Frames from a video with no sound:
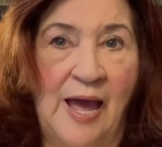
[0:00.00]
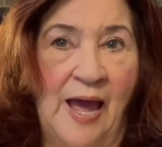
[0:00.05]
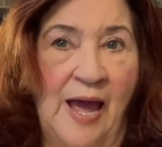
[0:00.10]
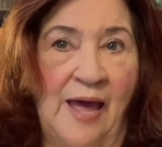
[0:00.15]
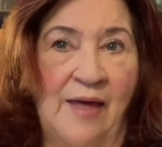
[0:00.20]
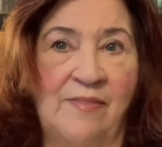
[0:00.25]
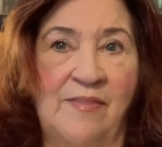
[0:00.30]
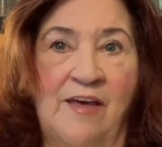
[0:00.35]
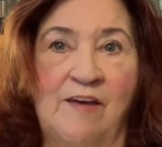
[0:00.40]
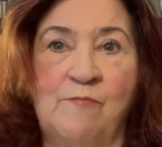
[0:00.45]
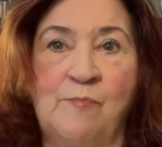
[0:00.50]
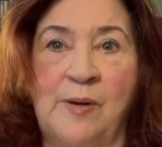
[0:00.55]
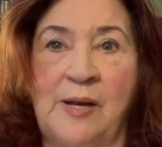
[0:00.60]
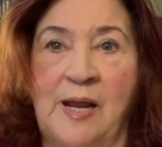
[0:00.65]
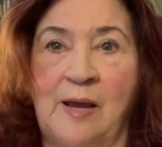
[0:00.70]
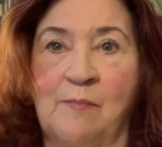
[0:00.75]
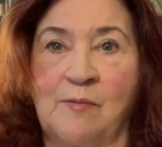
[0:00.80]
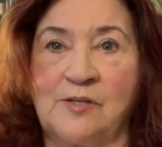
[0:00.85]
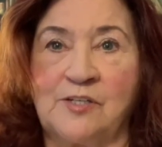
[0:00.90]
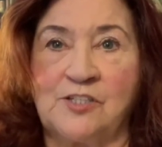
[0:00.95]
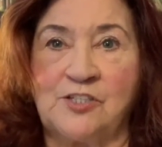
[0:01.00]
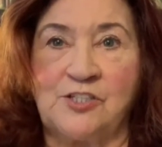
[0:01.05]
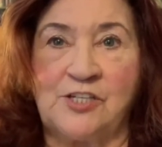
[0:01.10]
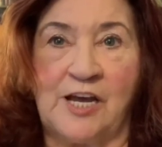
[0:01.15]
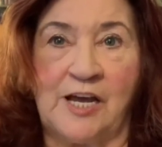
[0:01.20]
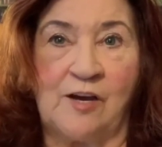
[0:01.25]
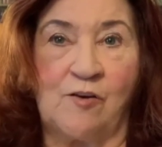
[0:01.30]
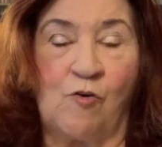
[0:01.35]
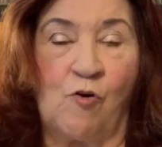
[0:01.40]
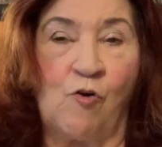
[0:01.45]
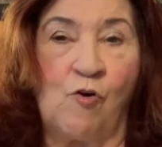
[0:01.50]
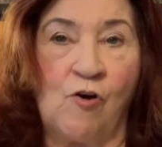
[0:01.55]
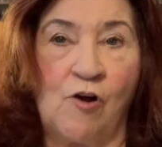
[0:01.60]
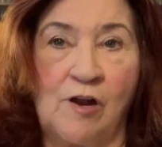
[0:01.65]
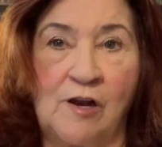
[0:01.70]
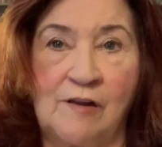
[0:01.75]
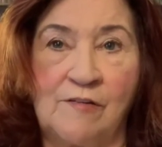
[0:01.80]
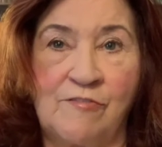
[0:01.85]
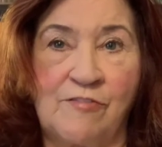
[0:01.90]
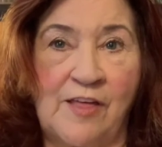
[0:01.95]
and they've been able to take
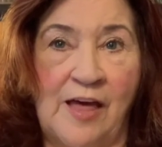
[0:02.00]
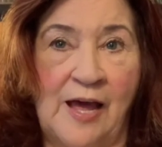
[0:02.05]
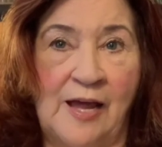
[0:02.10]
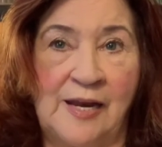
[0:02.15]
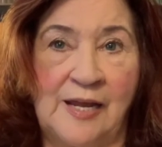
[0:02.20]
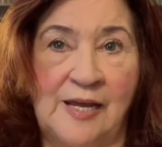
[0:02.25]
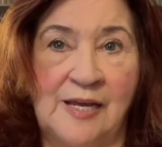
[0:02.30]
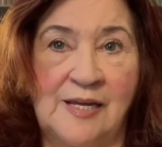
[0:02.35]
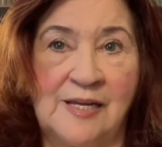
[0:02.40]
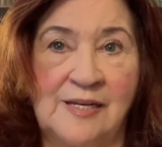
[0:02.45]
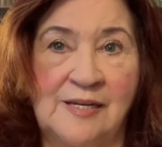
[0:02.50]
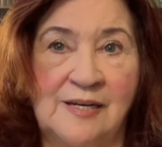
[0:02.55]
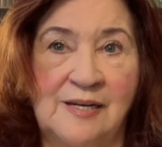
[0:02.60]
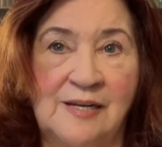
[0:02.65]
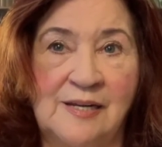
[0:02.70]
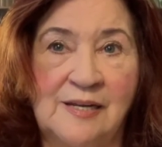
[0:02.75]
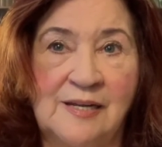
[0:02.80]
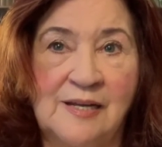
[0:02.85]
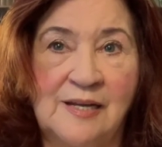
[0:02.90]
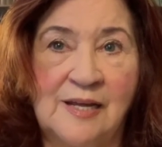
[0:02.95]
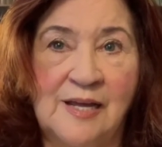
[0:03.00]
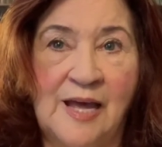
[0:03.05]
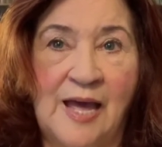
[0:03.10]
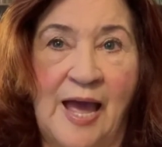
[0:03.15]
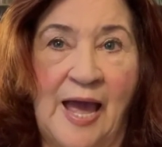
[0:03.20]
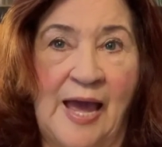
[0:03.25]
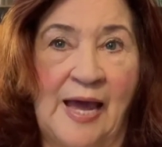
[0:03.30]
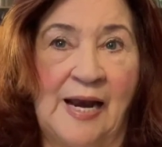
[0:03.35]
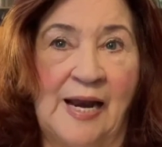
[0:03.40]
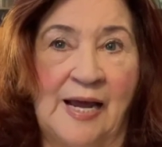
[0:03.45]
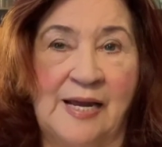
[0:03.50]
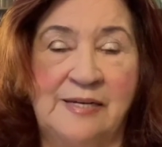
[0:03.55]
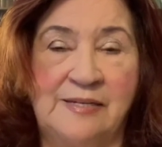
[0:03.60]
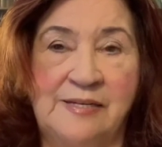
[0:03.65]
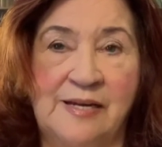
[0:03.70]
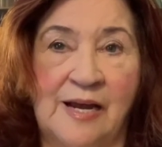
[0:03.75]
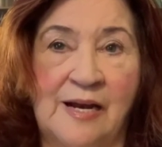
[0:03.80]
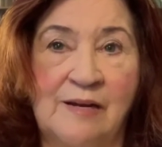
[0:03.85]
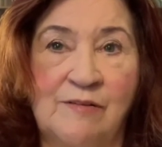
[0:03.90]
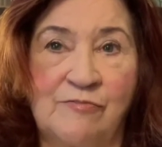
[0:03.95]
all of that in and
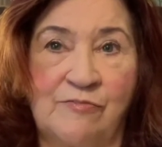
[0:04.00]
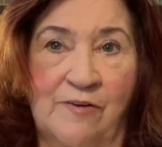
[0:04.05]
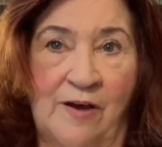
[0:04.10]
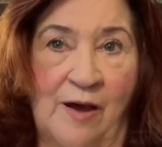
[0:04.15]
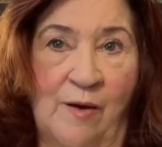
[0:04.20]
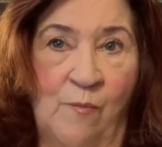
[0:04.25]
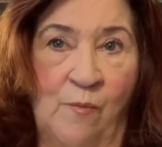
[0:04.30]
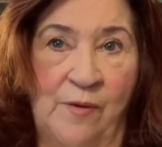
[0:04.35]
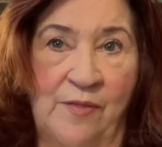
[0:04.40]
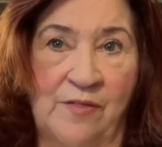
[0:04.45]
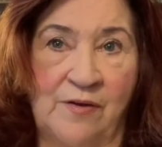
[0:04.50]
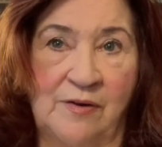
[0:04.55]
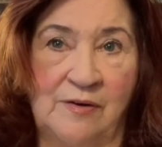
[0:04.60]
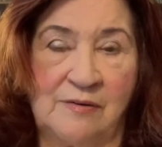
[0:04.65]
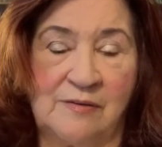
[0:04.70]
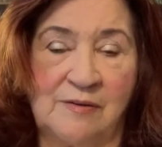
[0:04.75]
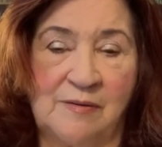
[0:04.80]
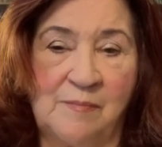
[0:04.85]
identify with it,